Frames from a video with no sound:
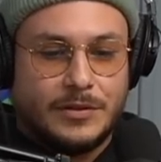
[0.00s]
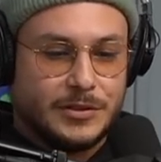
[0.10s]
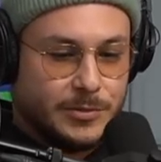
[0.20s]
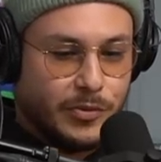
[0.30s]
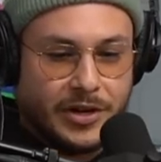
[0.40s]

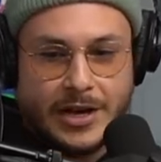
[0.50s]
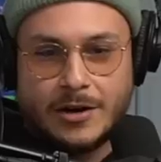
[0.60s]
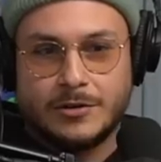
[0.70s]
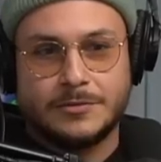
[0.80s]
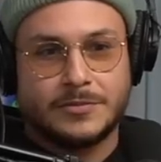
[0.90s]
spread
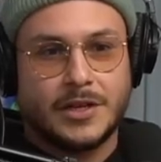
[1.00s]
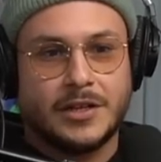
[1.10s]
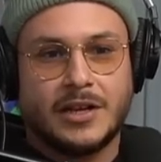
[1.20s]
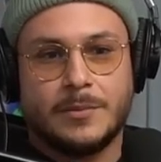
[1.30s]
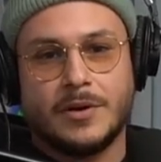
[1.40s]
out.
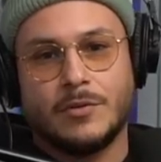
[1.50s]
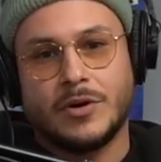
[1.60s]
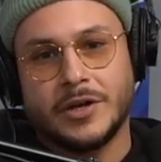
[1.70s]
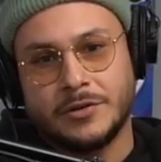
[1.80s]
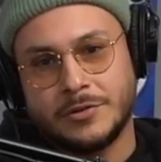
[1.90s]
And then I met
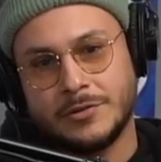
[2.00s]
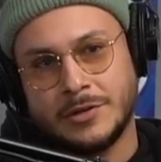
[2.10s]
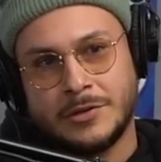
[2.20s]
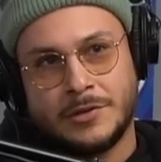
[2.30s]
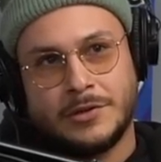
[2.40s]
Wino.
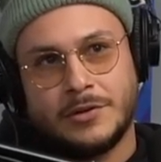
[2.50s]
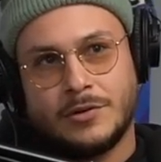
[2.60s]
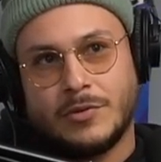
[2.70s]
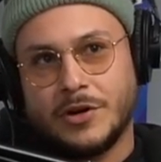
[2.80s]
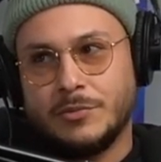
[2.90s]

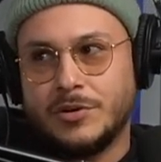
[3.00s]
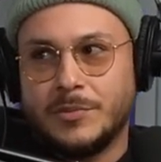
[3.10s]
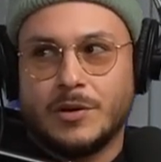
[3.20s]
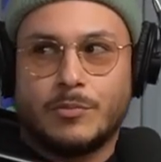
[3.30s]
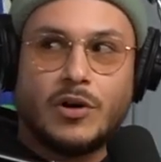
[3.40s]
Wino put
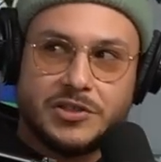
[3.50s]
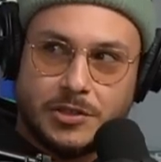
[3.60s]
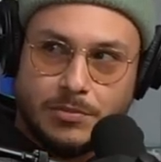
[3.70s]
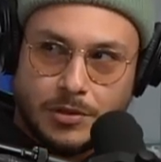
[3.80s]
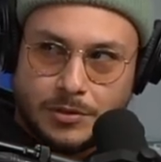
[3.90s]
me on
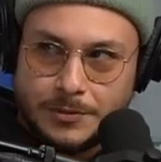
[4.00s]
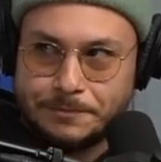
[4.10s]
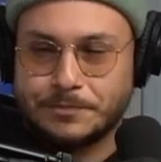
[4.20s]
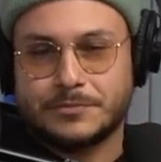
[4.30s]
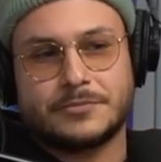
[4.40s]
Project Blowed.
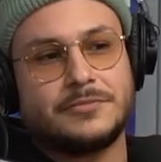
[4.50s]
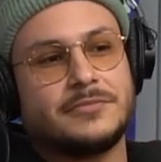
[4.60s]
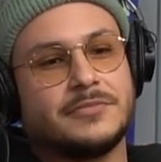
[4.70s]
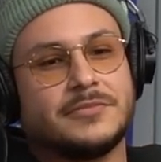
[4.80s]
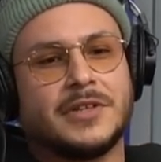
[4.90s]
And
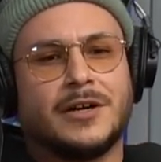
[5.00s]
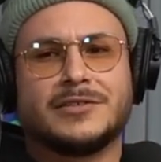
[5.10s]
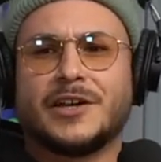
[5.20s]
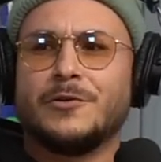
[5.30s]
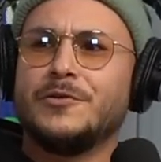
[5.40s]
I
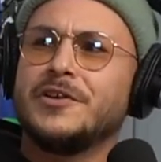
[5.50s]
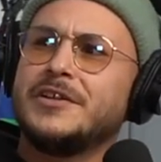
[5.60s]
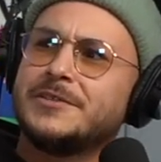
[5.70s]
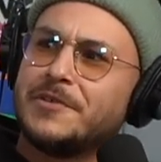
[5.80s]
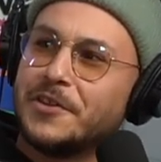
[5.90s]
was like, who are
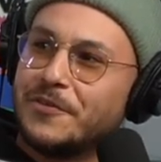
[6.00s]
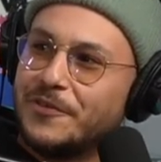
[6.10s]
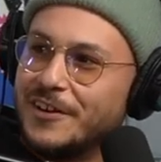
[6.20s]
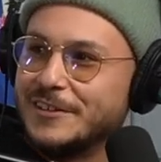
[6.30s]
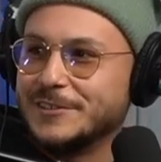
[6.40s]
these
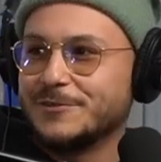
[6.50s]
motherfuckers